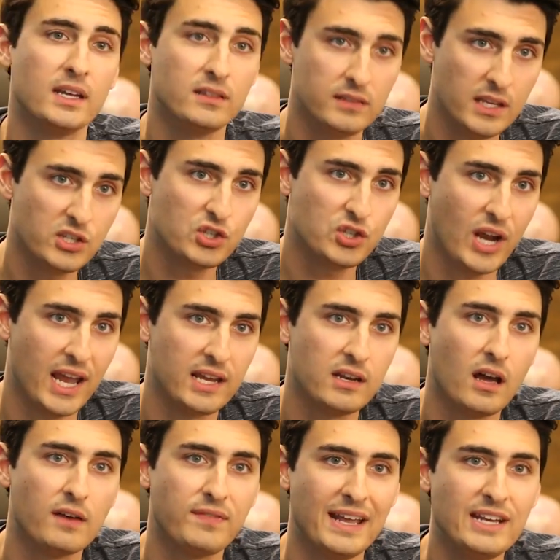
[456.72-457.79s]
This chain
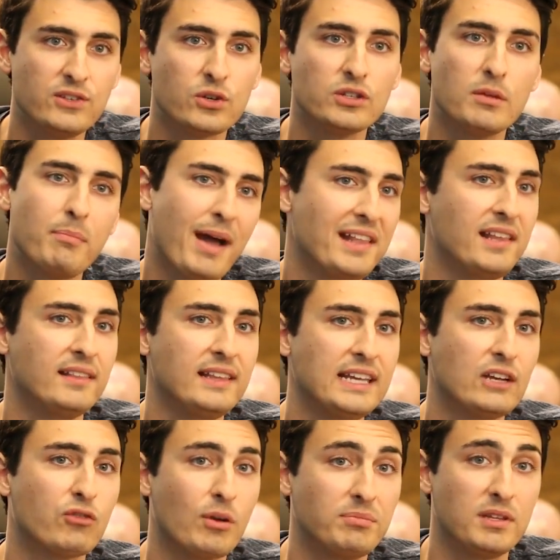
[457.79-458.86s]
of interdependently
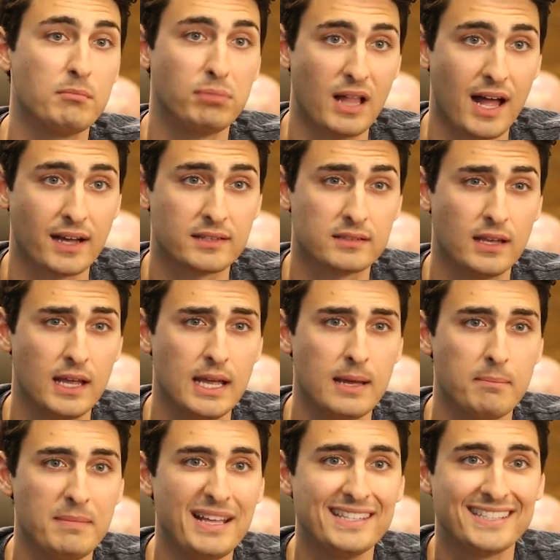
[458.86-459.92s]
encrypted blocks
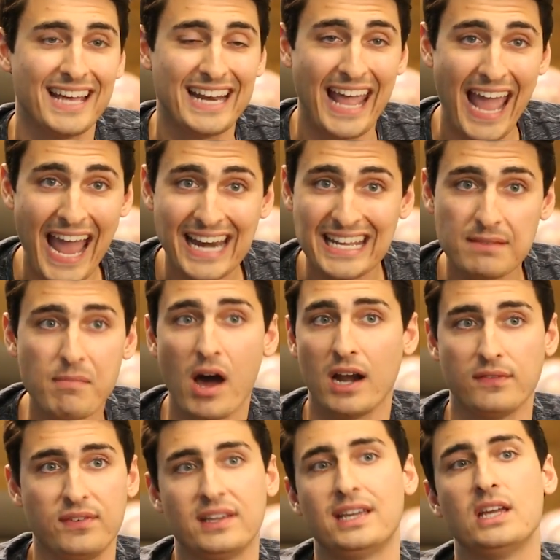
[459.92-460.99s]
means that any
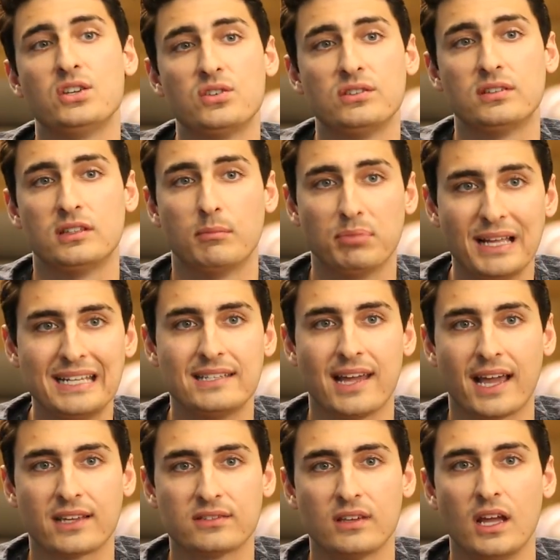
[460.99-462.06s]
modification to the
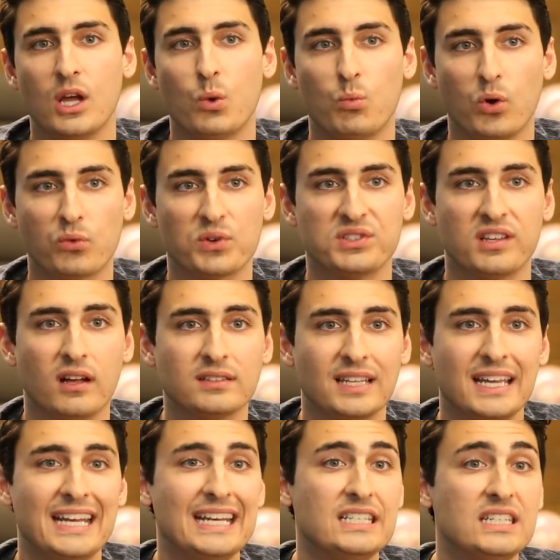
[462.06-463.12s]
plaintext will result
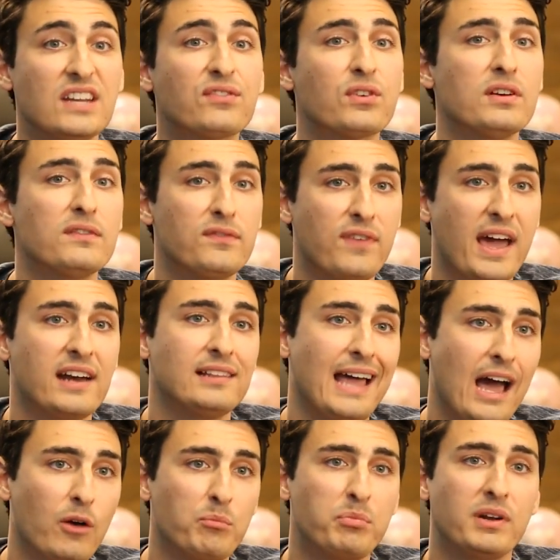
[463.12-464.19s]
in a different final
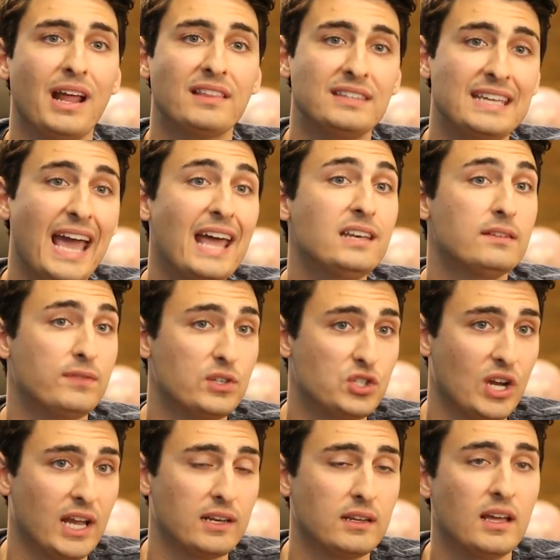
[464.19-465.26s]
output at the end of the
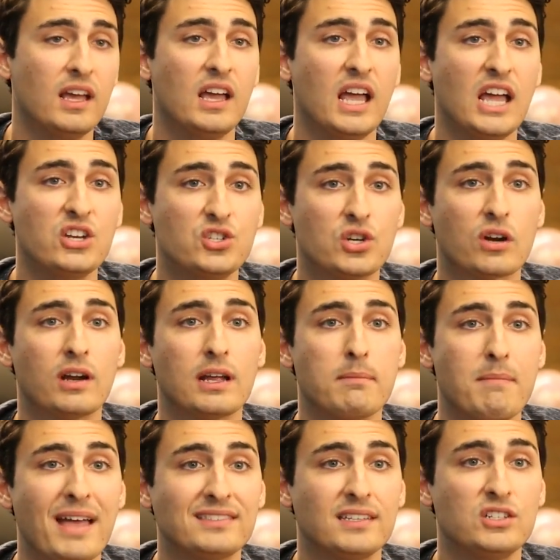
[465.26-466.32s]
chain, ensuring
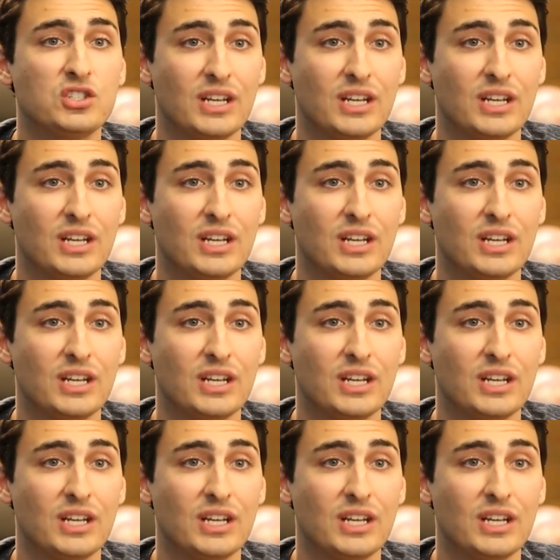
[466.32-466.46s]
message